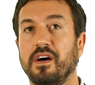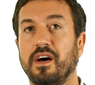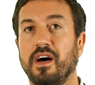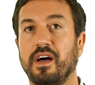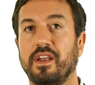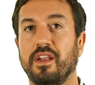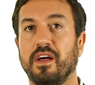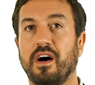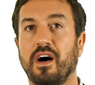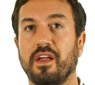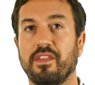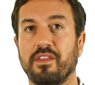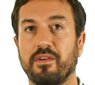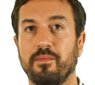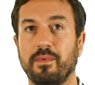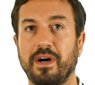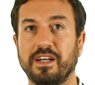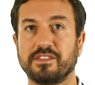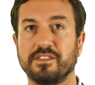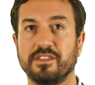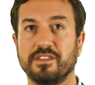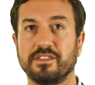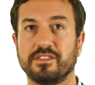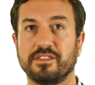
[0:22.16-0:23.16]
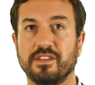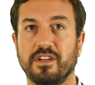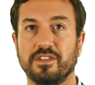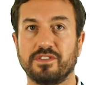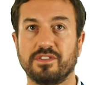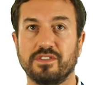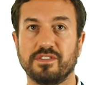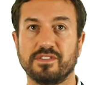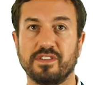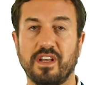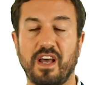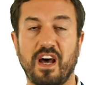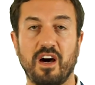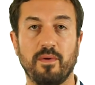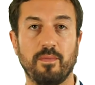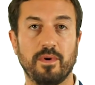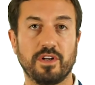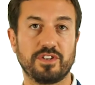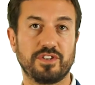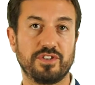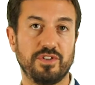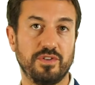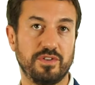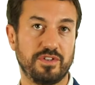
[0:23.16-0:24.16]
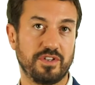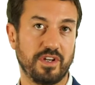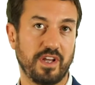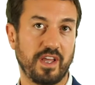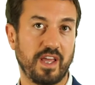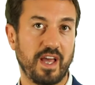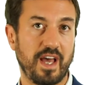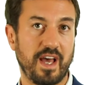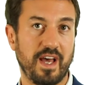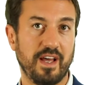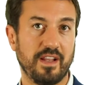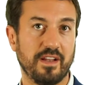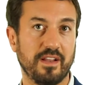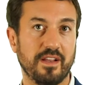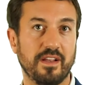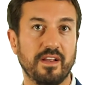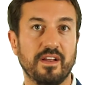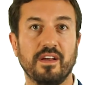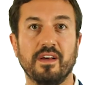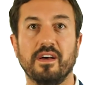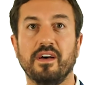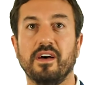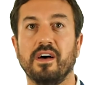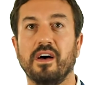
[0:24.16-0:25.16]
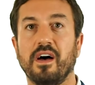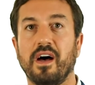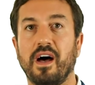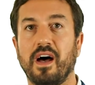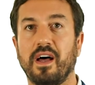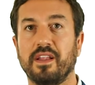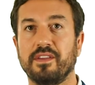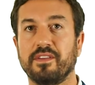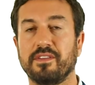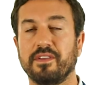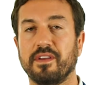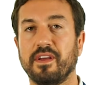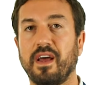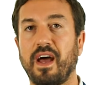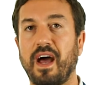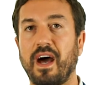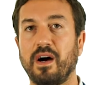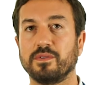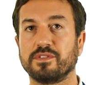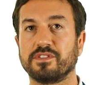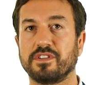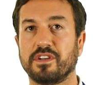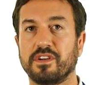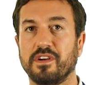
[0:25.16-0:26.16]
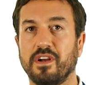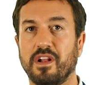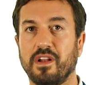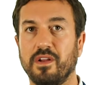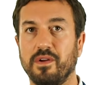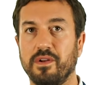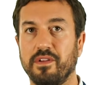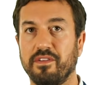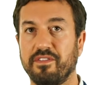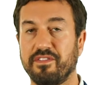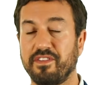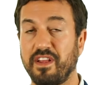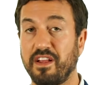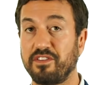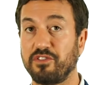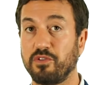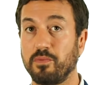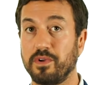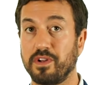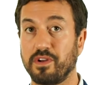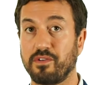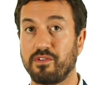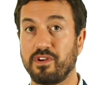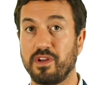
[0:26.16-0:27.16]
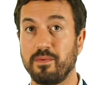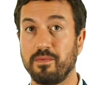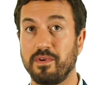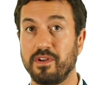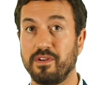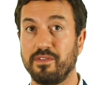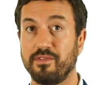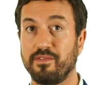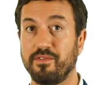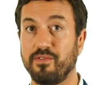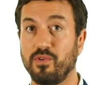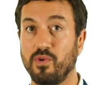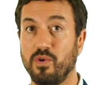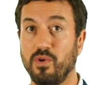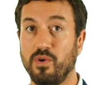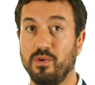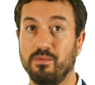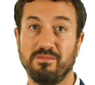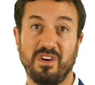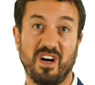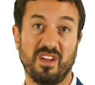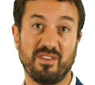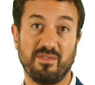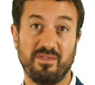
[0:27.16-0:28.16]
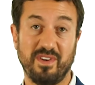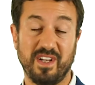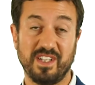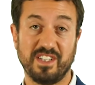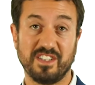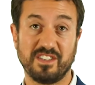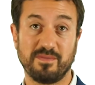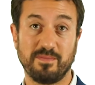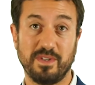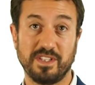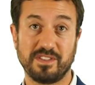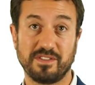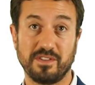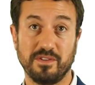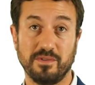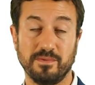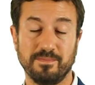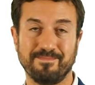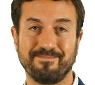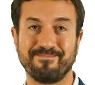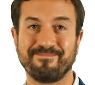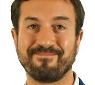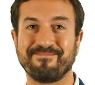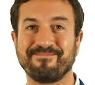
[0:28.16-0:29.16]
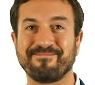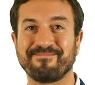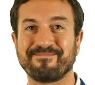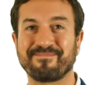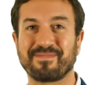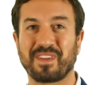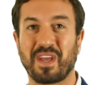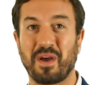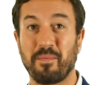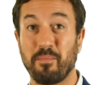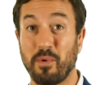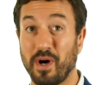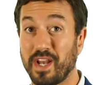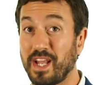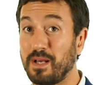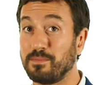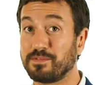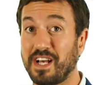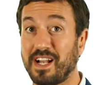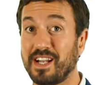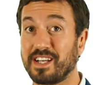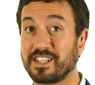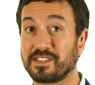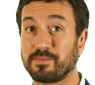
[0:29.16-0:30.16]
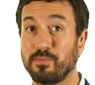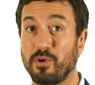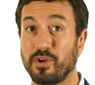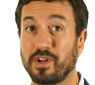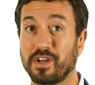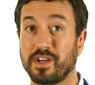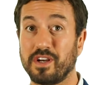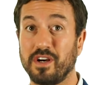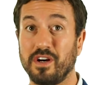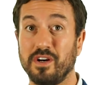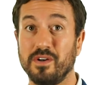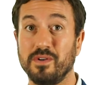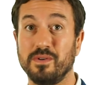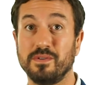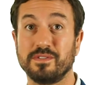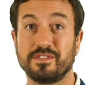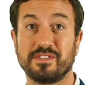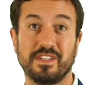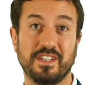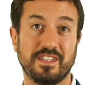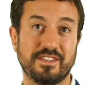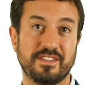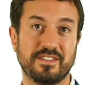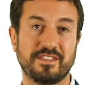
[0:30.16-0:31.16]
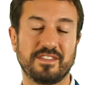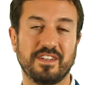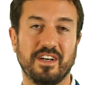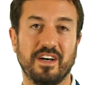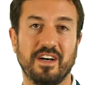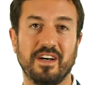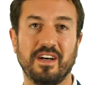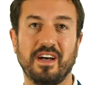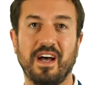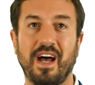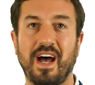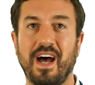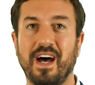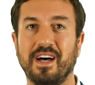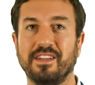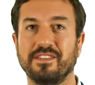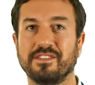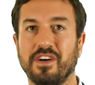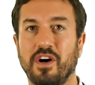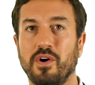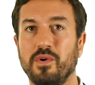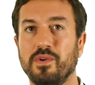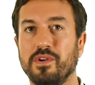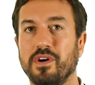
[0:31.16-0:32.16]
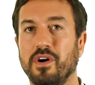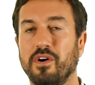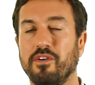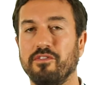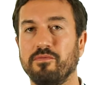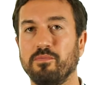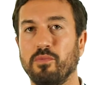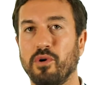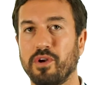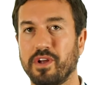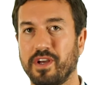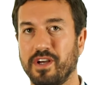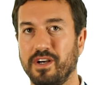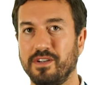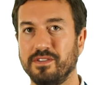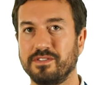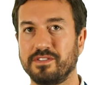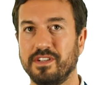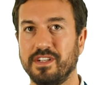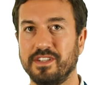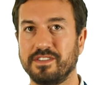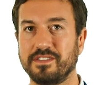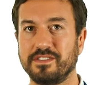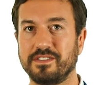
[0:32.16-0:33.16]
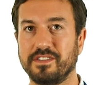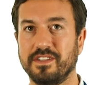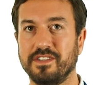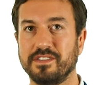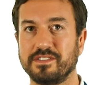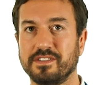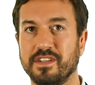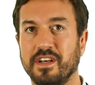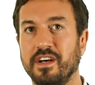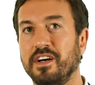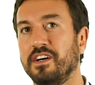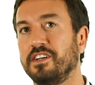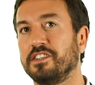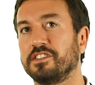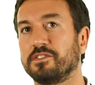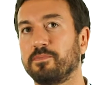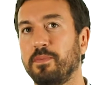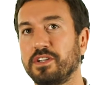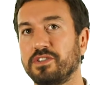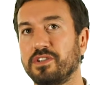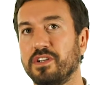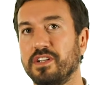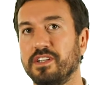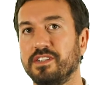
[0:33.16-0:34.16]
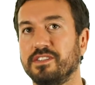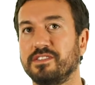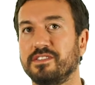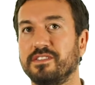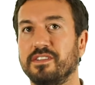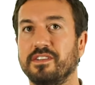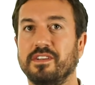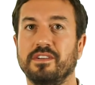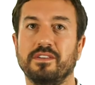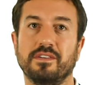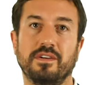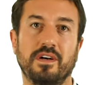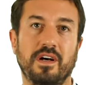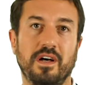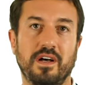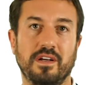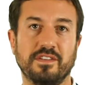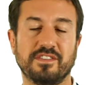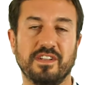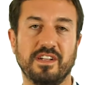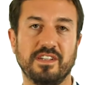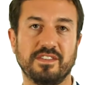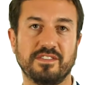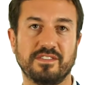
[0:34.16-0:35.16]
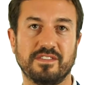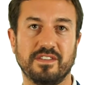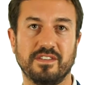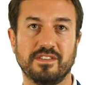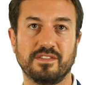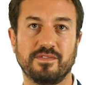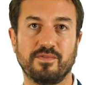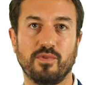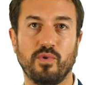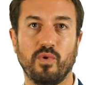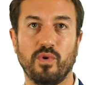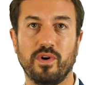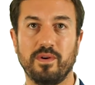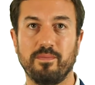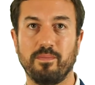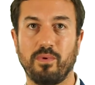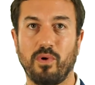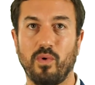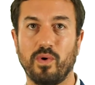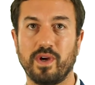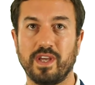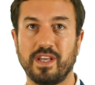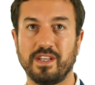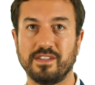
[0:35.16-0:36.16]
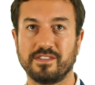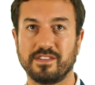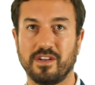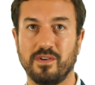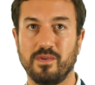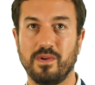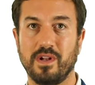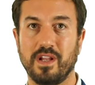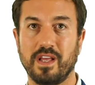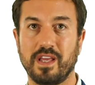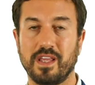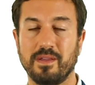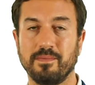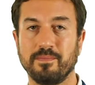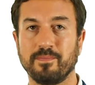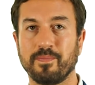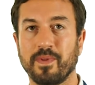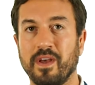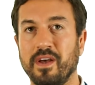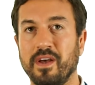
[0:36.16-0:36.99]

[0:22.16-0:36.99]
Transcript: and other matters such as how much you should get and how to conclude a settlement agreement for unfair dismissal. My name's Alex Monaco, solicitor and owner of Monaco Solicitors, specialist solicitors for employees only.